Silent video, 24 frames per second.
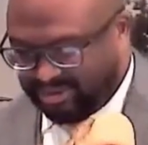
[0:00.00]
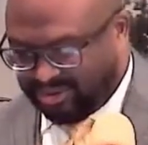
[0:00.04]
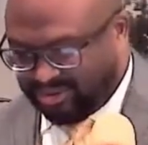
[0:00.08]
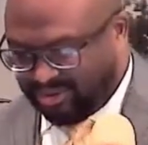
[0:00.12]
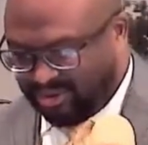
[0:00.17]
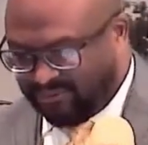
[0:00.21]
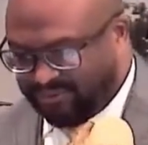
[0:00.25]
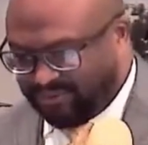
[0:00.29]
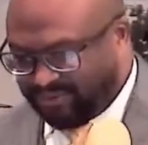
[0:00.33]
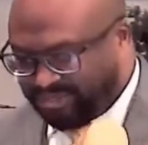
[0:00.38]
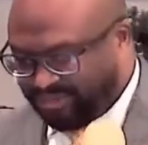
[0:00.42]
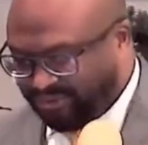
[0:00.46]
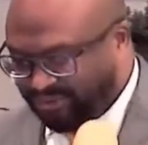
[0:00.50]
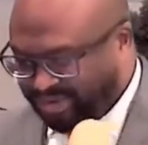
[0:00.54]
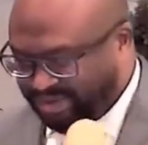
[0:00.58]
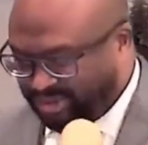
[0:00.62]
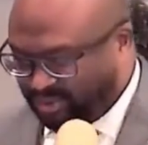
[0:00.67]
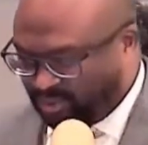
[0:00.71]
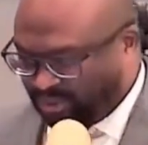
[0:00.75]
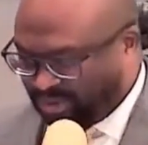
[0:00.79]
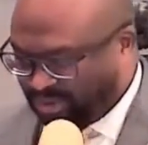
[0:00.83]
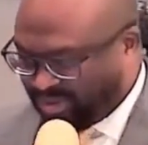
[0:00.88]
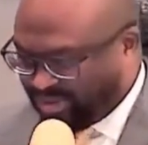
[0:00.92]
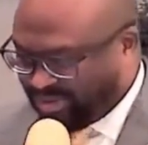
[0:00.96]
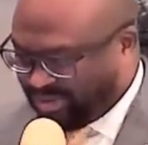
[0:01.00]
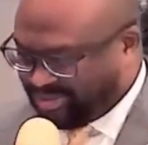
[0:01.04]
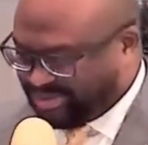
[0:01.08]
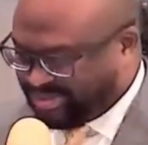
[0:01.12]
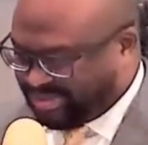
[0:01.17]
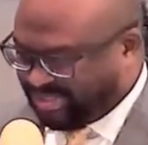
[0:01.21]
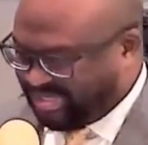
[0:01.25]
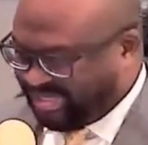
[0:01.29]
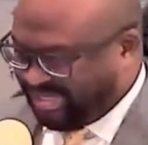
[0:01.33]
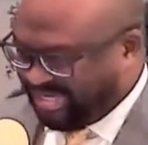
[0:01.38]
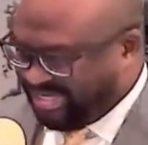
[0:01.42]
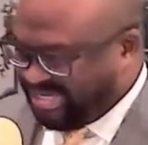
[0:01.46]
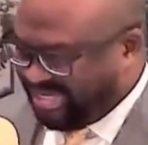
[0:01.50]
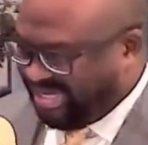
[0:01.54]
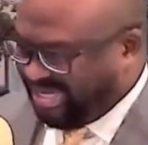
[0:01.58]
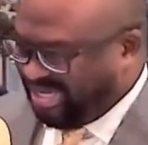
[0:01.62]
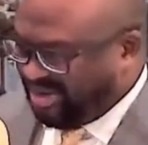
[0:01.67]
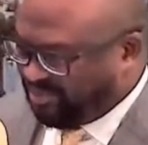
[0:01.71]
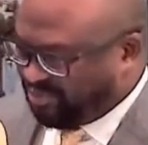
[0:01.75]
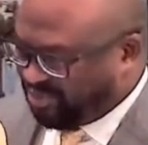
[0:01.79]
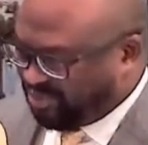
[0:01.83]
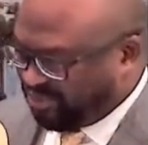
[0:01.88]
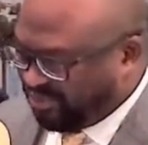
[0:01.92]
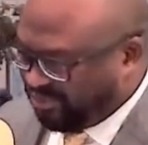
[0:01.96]
Over 30 words in the
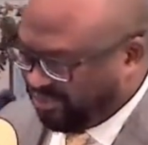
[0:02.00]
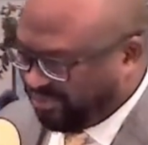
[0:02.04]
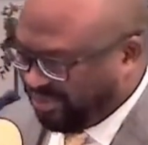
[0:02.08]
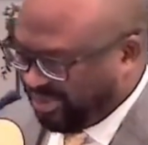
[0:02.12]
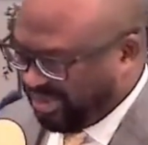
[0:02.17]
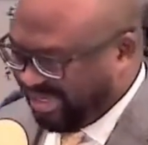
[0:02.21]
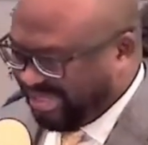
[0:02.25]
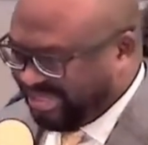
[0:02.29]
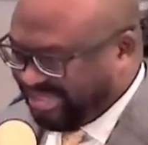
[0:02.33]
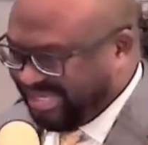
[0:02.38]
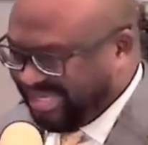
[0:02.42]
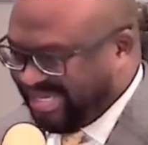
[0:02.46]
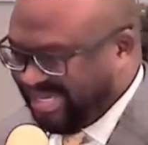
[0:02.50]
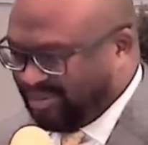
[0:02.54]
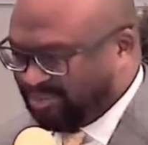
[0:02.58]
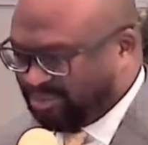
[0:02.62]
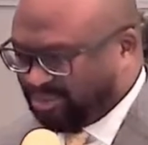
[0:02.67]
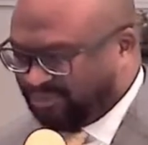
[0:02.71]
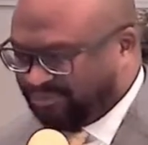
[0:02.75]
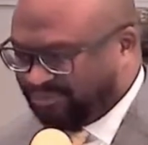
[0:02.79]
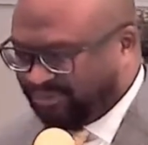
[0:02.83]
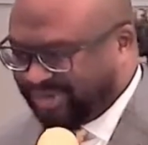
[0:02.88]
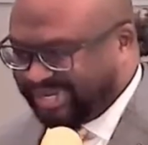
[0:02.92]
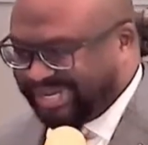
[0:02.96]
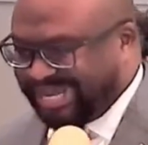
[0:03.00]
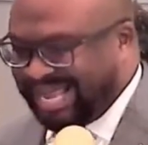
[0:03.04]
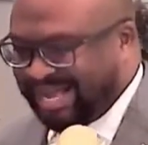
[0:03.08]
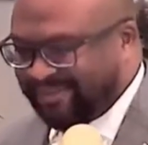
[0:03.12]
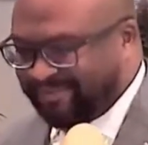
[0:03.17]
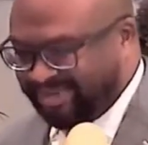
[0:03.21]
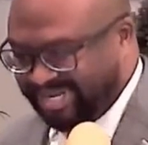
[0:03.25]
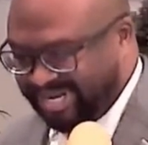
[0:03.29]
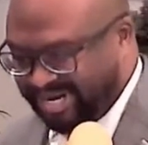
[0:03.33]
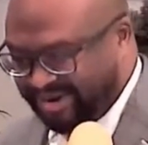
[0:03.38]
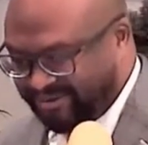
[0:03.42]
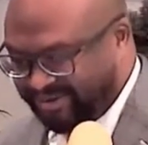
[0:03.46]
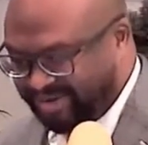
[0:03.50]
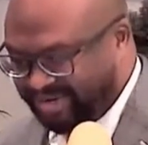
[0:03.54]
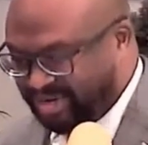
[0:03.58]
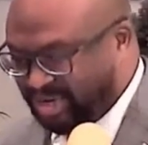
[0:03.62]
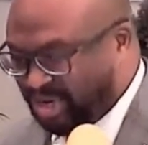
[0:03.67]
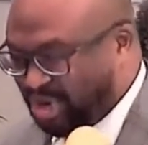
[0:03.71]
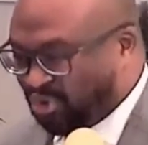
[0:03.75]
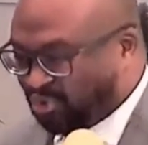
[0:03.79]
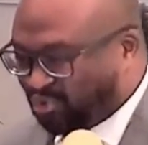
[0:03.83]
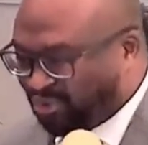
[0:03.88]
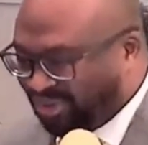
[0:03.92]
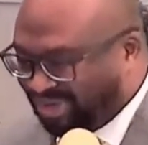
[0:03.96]
Hebrew vocabulary
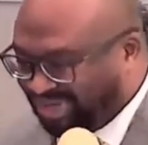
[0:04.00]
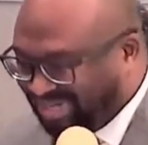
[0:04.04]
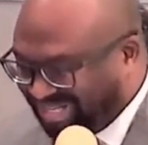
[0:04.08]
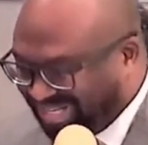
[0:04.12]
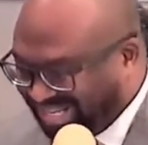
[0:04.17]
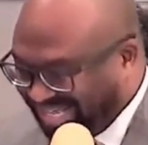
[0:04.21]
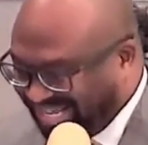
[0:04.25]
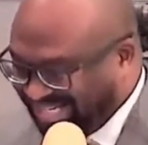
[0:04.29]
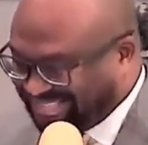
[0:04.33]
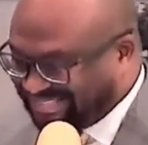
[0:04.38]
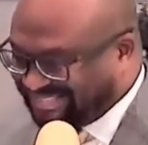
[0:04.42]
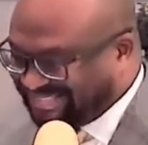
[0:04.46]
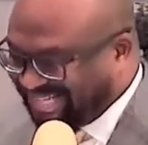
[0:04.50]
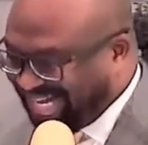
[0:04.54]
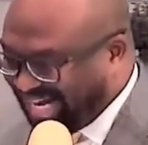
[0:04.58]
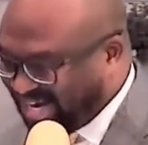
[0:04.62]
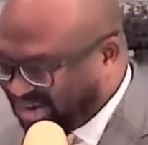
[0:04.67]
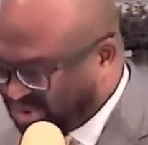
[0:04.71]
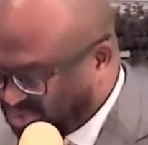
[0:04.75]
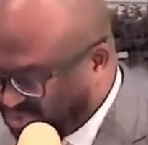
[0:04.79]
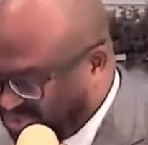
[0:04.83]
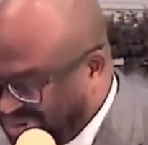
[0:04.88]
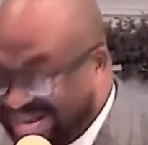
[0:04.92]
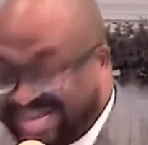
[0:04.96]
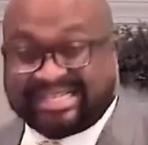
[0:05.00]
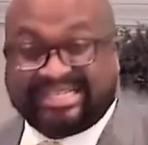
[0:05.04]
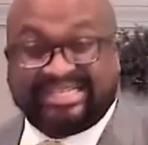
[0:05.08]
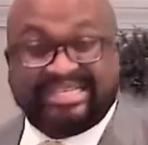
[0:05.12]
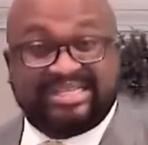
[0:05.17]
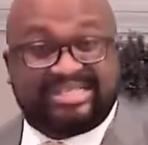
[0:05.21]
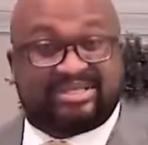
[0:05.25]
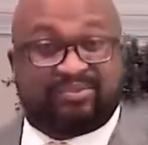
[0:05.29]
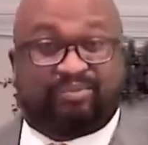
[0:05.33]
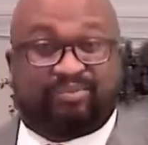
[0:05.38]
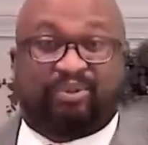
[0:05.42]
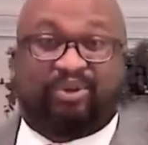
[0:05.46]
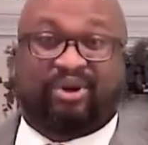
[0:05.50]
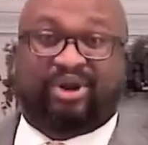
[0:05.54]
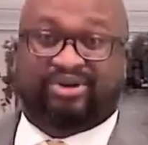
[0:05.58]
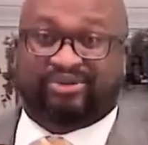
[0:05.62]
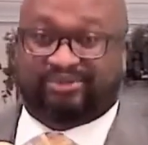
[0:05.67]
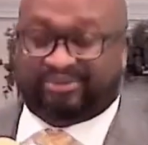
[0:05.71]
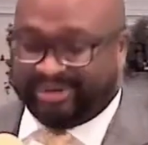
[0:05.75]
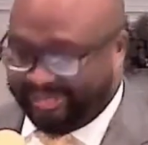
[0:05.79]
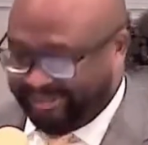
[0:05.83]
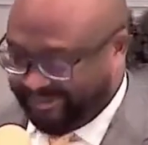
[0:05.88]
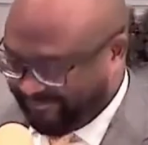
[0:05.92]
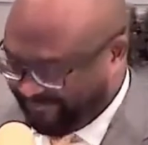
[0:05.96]
relate directly to
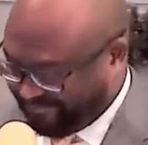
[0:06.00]
pottery,